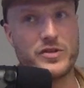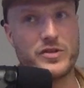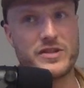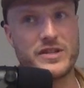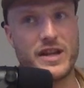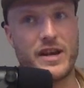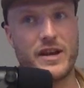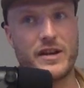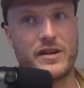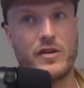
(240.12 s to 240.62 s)

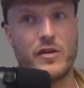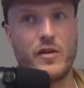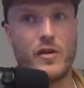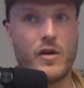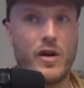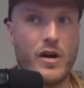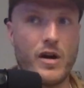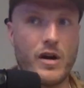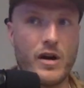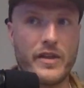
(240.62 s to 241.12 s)
saying,
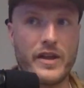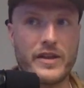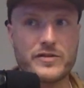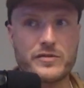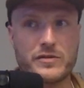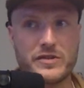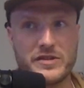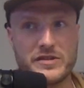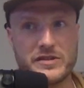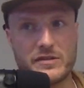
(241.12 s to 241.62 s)
oh, that's
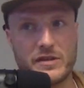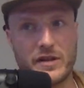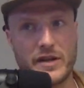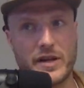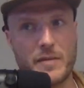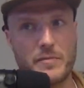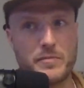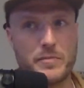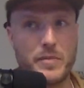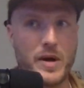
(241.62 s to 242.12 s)
really, like,
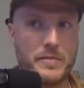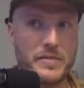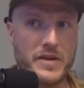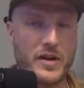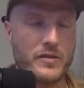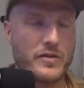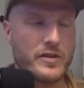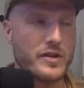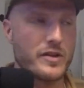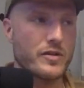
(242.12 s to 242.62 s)
I'm bummed
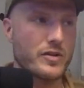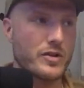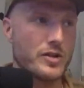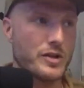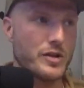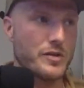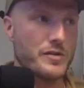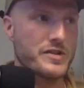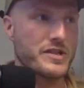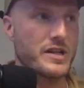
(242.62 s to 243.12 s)
out that you're
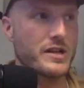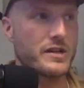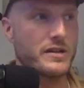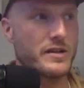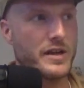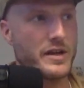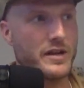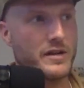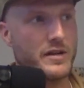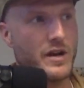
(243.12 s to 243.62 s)
closing.
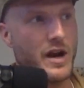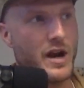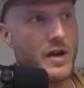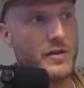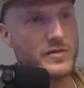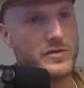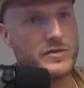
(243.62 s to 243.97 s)
Like, I was